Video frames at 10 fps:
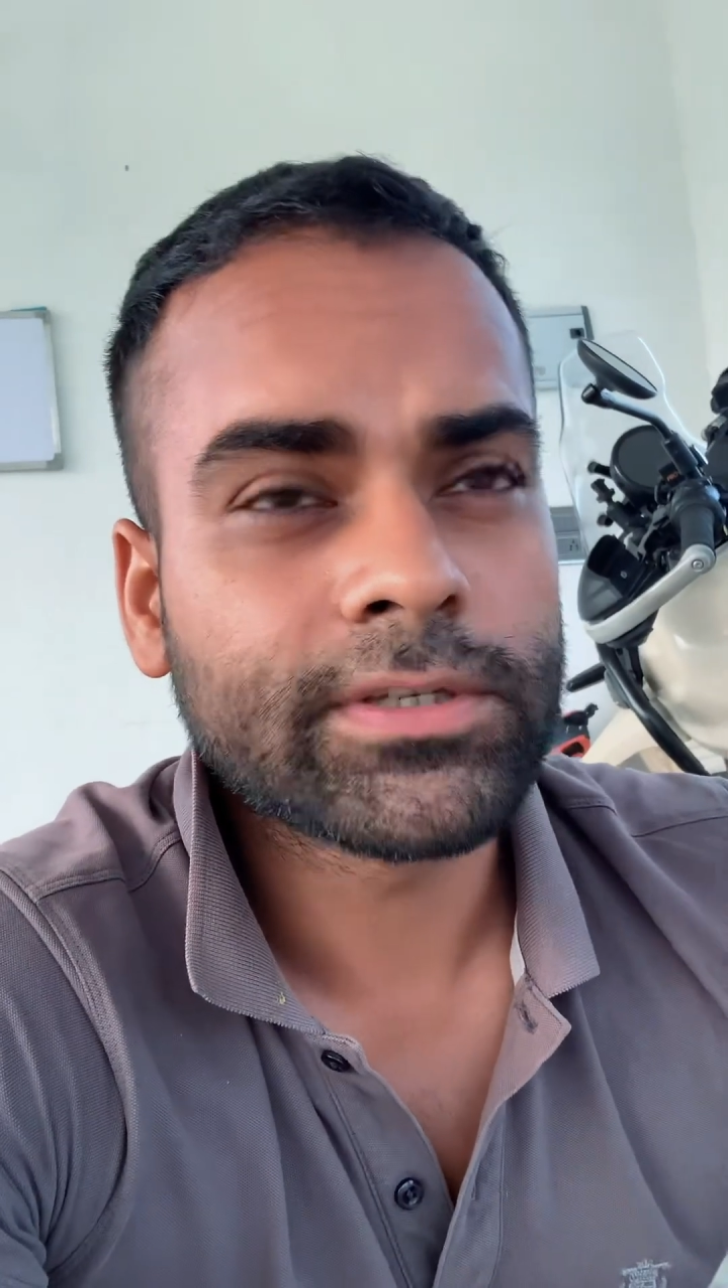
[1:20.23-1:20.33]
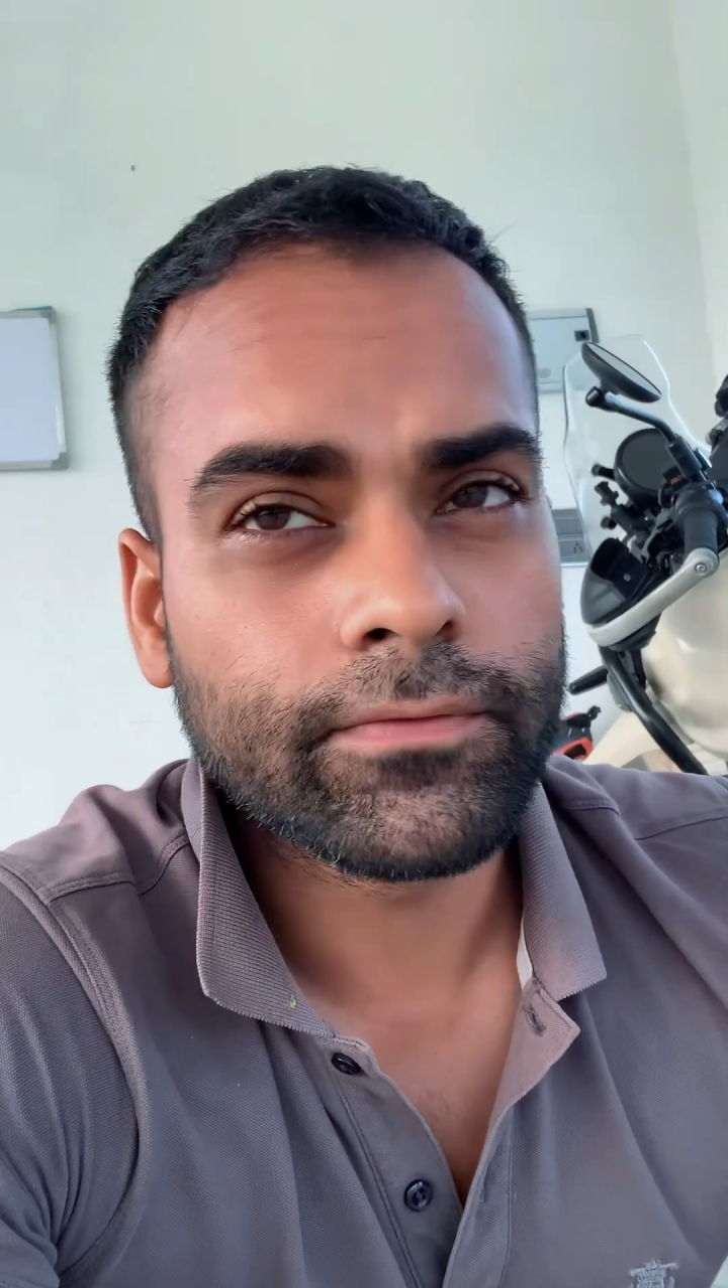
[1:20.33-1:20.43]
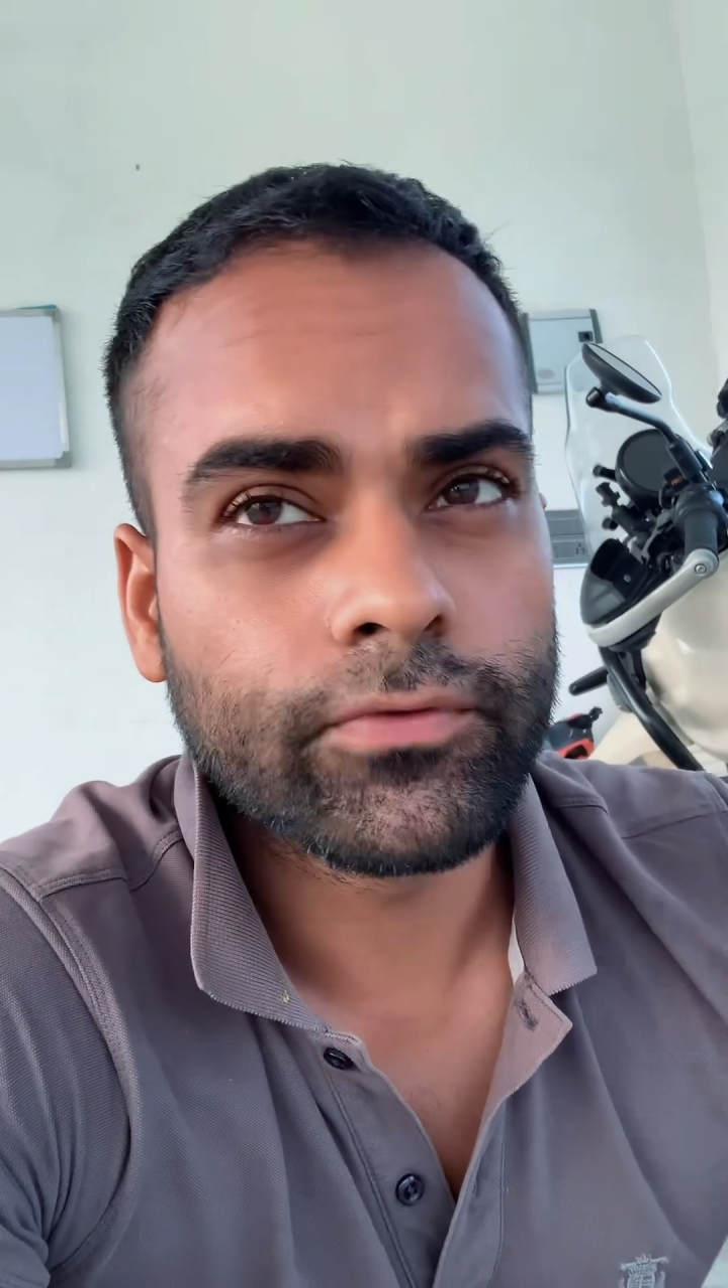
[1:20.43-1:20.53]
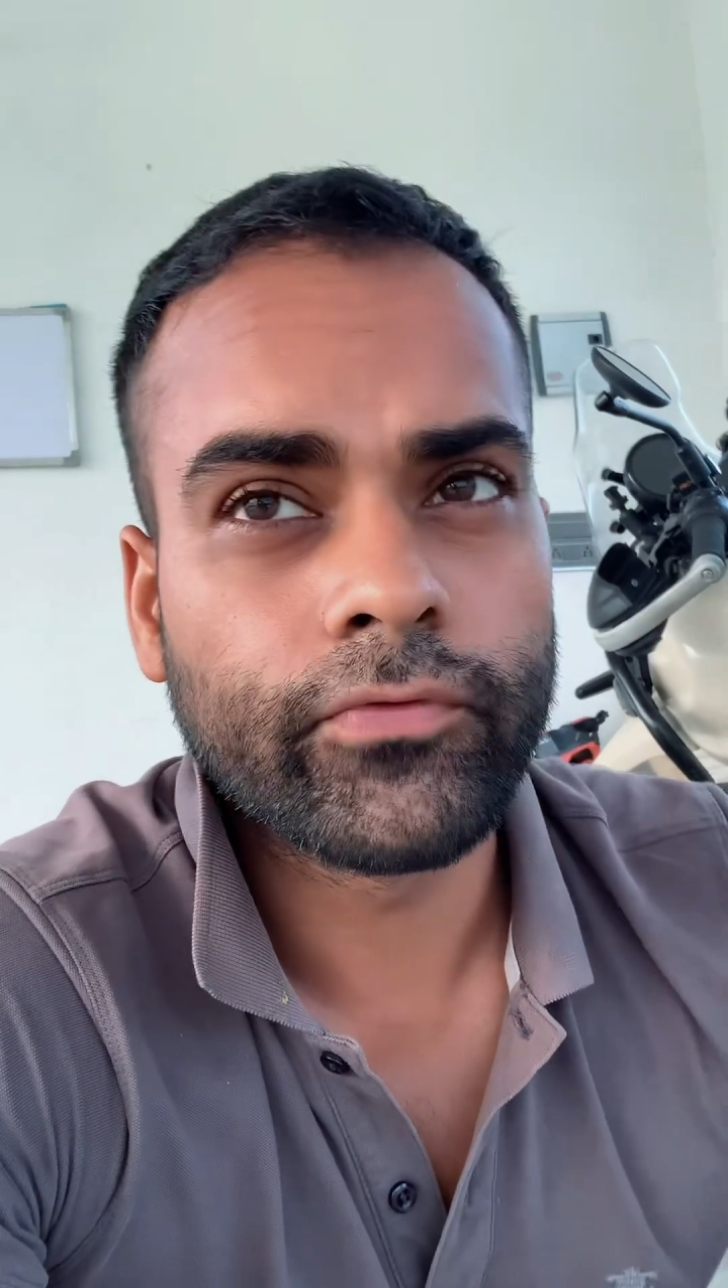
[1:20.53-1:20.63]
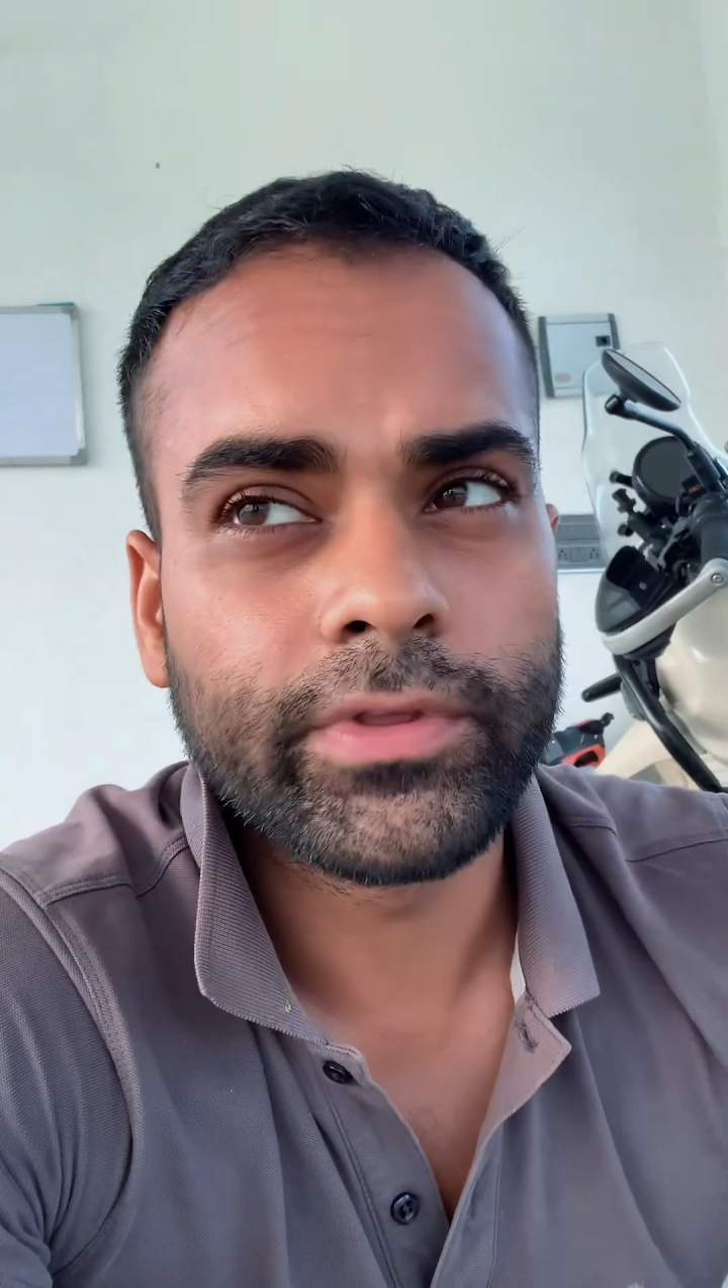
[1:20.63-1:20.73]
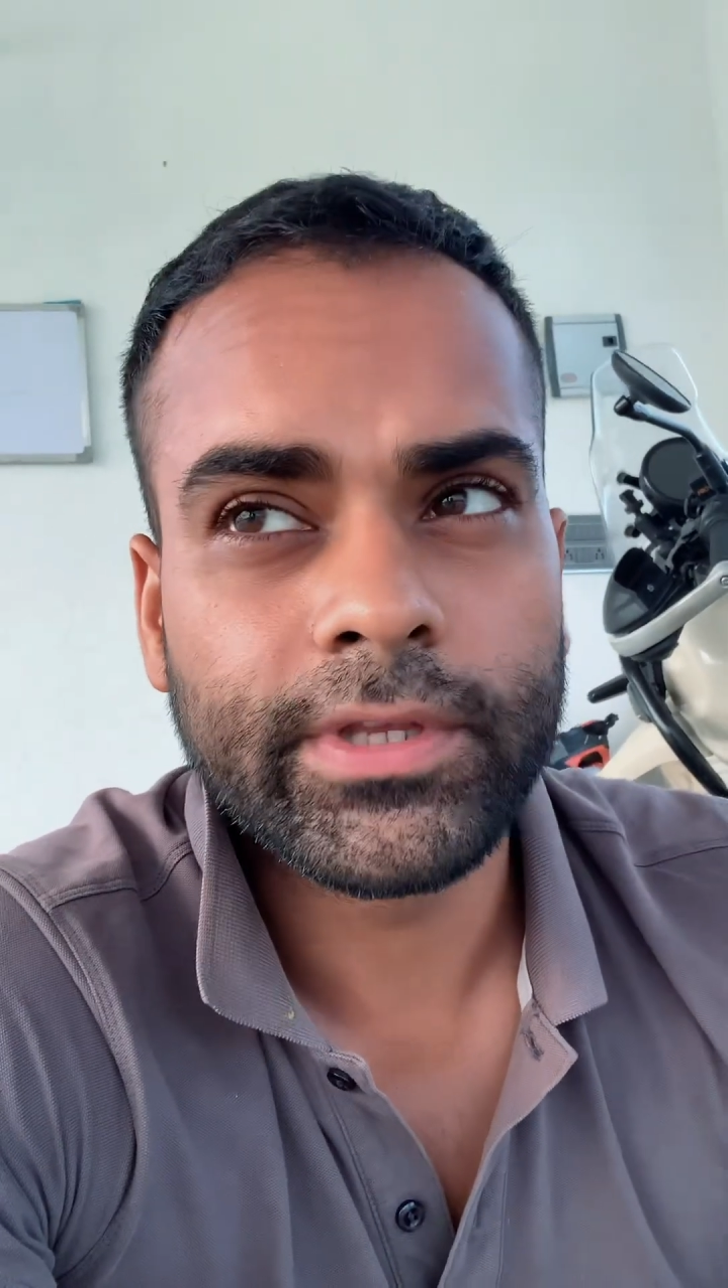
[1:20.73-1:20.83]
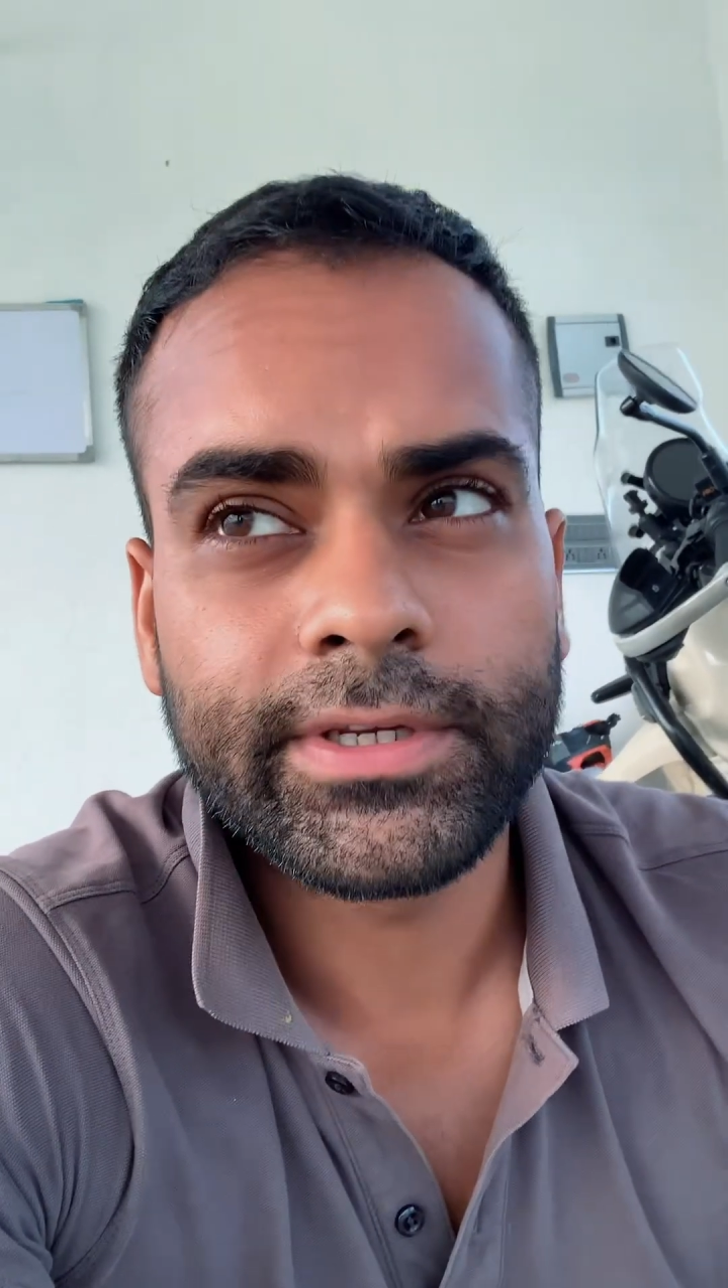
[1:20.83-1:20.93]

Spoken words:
of doing this